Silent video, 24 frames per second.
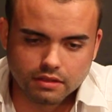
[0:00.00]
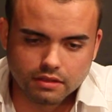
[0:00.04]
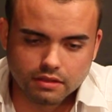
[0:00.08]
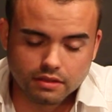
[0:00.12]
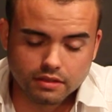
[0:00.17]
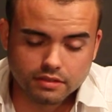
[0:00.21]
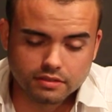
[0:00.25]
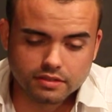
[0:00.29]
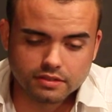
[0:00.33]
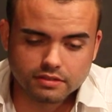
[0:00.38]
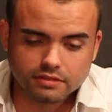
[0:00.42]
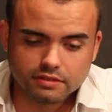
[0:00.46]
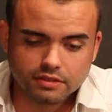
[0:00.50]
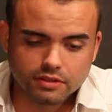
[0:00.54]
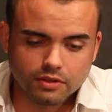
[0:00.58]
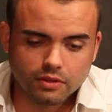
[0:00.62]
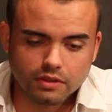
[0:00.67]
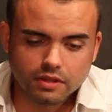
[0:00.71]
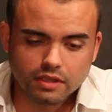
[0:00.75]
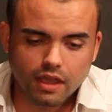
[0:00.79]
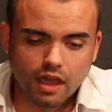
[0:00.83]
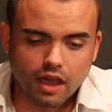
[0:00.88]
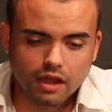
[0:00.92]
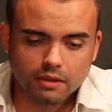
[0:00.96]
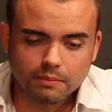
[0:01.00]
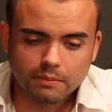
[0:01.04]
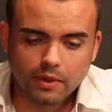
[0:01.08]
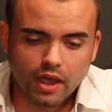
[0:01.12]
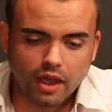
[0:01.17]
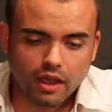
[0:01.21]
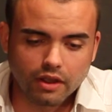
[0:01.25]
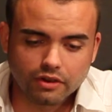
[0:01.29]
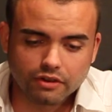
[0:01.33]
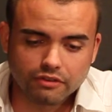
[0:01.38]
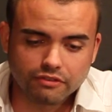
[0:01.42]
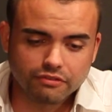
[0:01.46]
This is the only
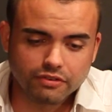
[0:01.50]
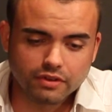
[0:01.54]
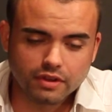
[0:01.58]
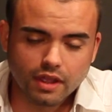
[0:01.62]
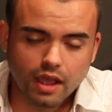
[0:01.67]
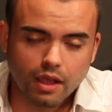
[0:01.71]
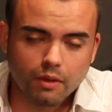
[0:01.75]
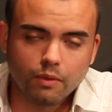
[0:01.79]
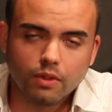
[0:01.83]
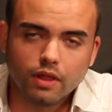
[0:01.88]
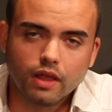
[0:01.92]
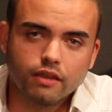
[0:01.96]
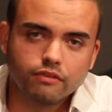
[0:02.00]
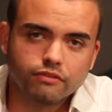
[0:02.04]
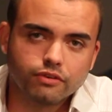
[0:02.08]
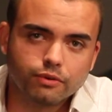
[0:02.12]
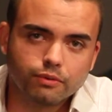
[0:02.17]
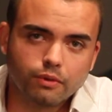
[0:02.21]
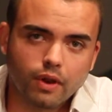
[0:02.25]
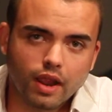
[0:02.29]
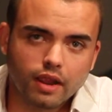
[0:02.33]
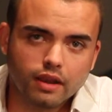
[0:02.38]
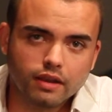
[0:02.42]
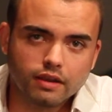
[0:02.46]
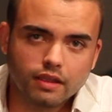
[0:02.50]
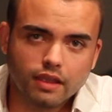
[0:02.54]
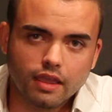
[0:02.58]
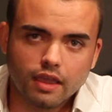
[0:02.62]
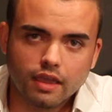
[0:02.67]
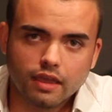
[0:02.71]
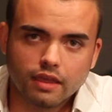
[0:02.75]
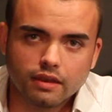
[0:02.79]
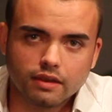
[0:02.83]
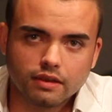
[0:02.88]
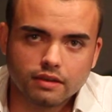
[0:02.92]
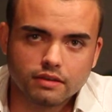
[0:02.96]
autobiography I will ever write,
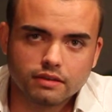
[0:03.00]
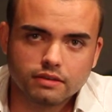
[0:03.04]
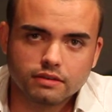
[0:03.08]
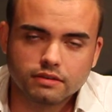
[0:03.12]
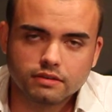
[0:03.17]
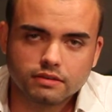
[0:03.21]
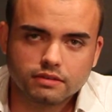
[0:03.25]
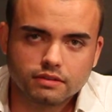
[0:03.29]
and